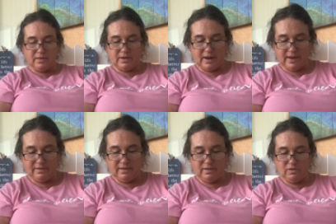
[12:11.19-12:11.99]
the
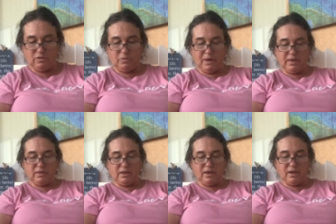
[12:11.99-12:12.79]
19th to
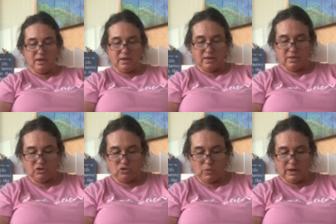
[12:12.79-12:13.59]
Petha, the
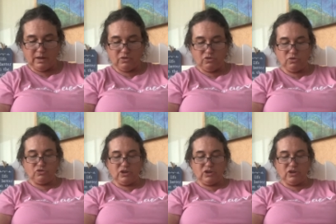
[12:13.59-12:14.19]
20th to